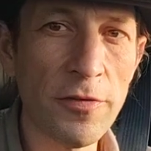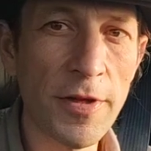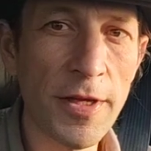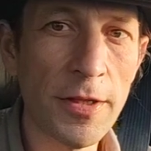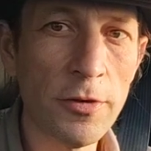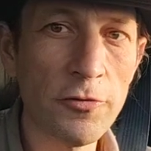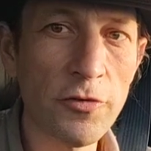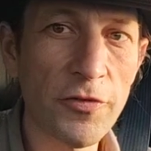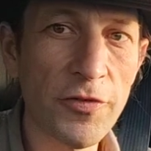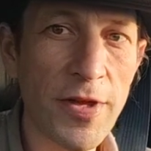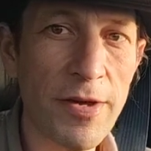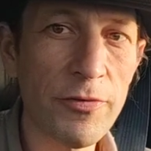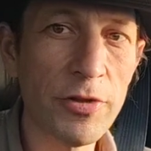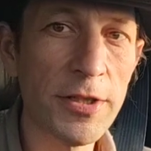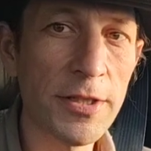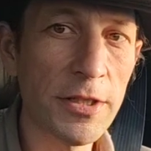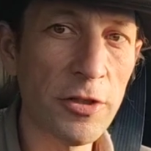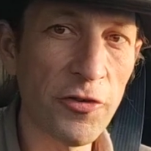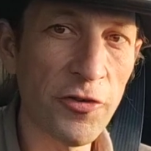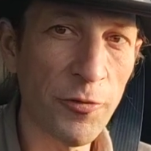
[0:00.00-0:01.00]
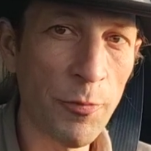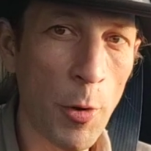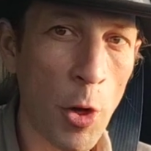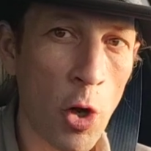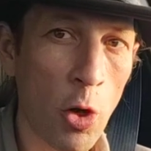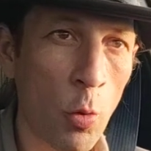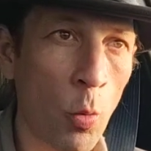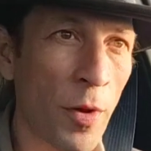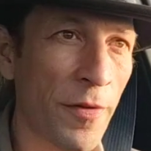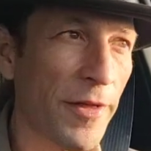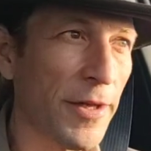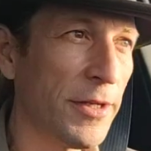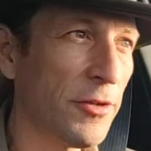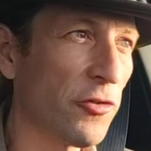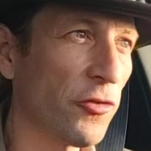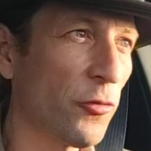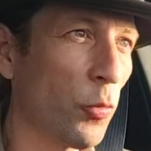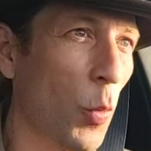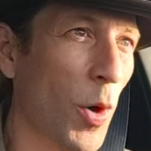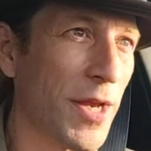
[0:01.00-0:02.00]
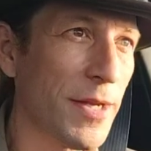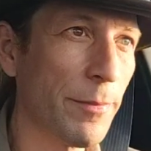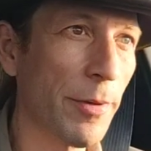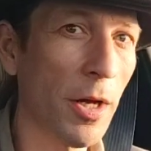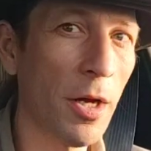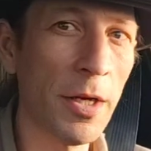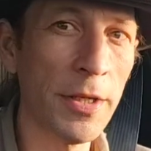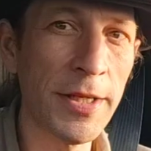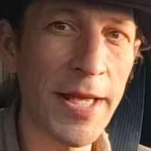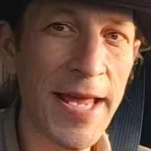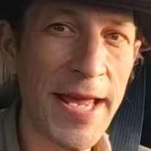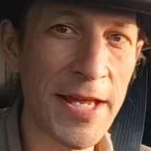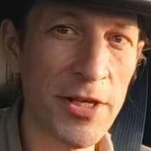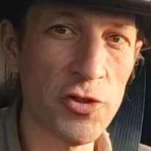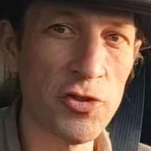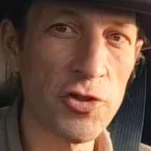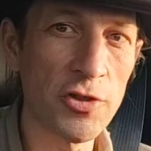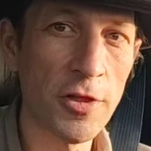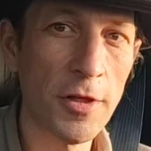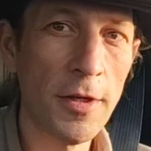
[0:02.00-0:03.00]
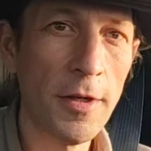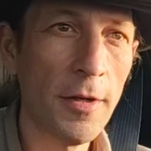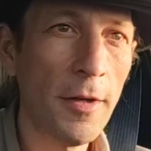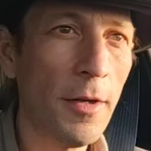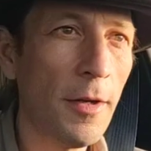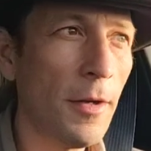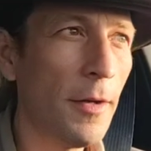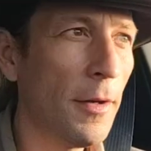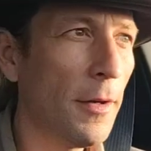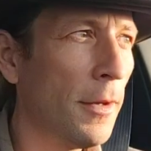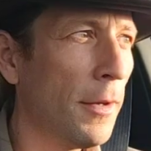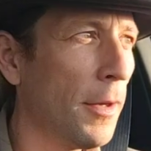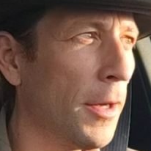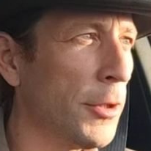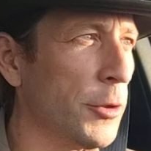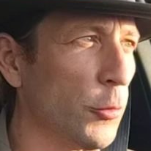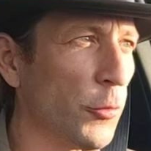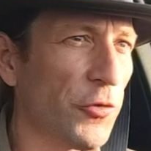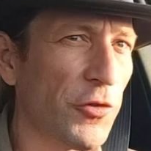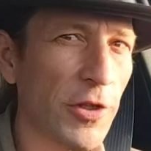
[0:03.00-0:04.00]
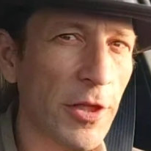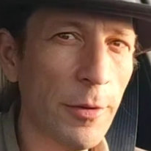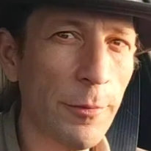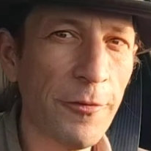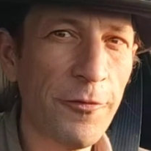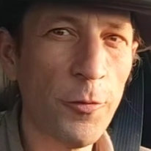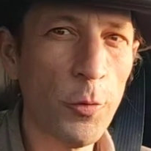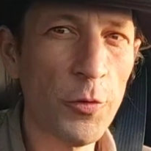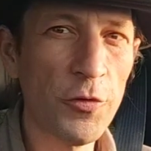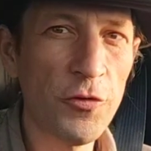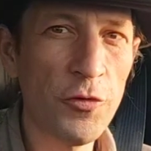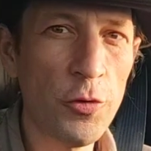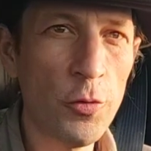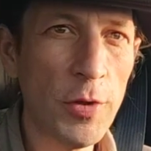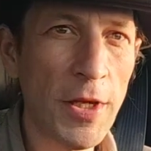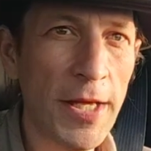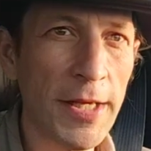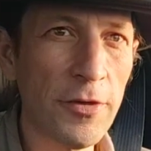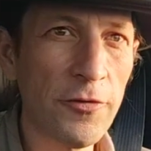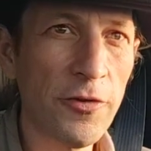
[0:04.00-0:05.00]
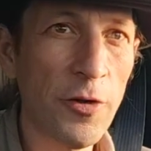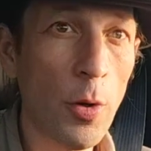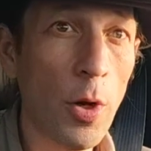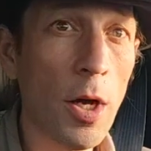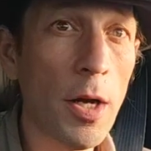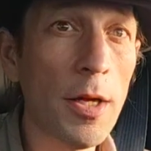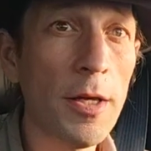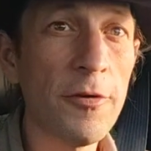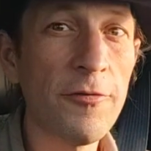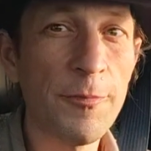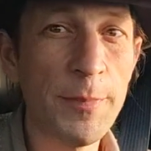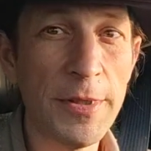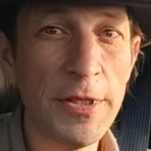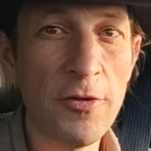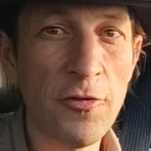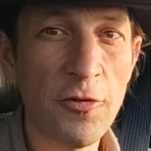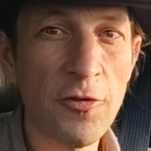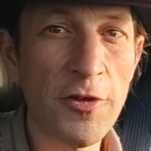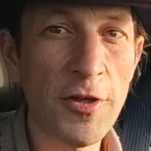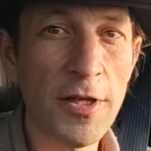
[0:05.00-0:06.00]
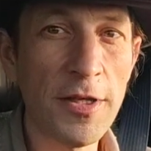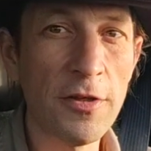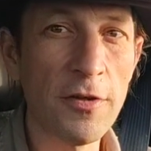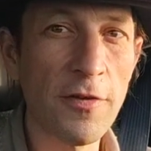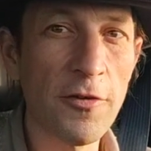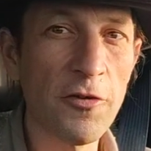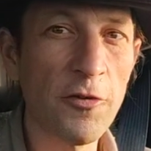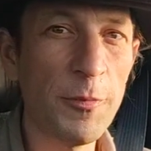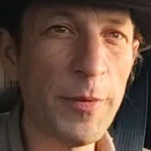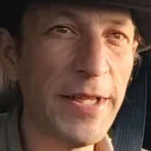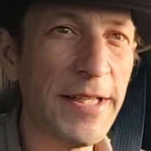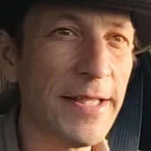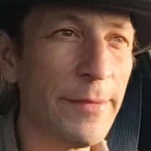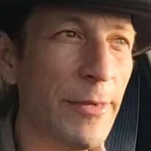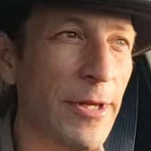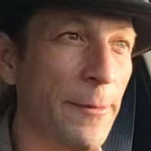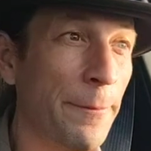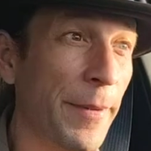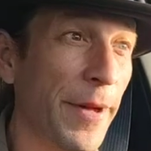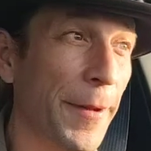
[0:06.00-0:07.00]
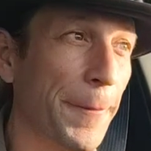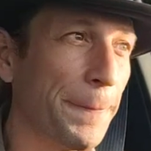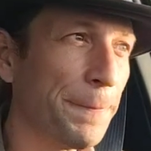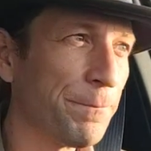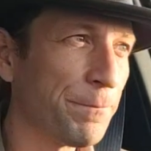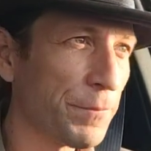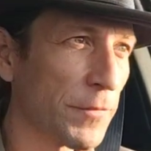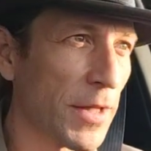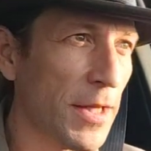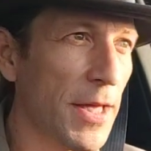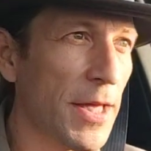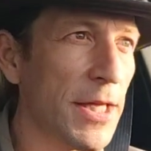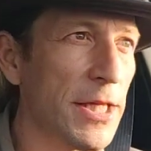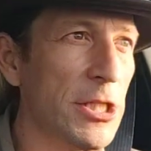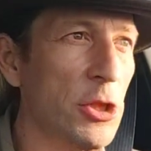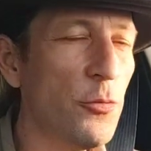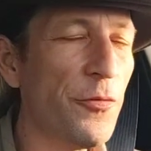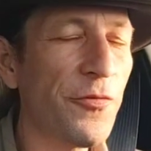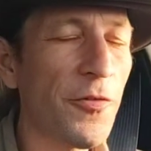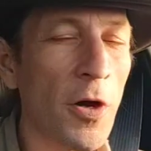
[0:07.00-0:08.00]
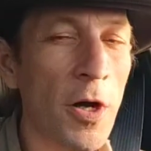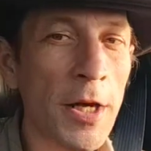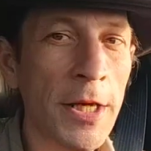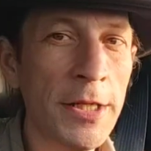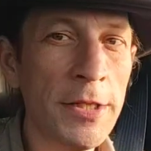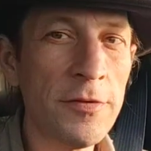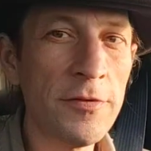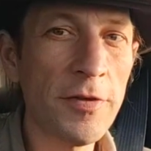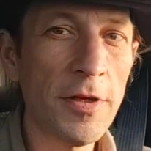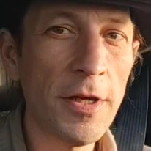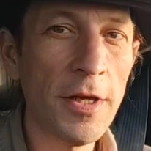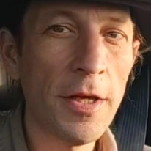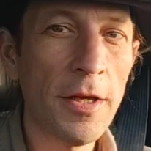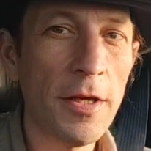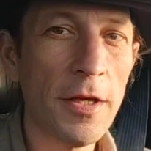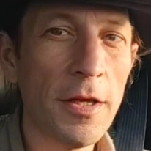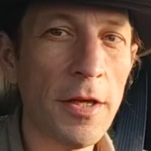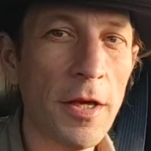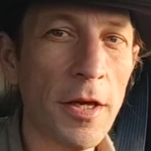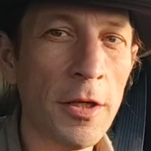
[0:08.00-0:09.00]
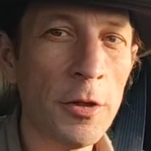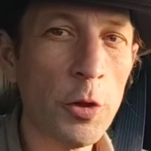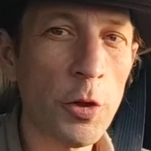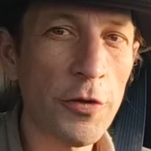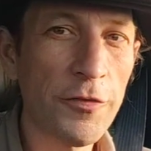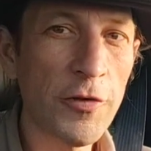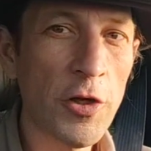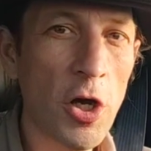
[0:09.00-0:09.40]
They'll just have a little spot where they just wait behind a hedge and you'll see it before it's too late. So I've been sticking to the speed limit, but you find a lot of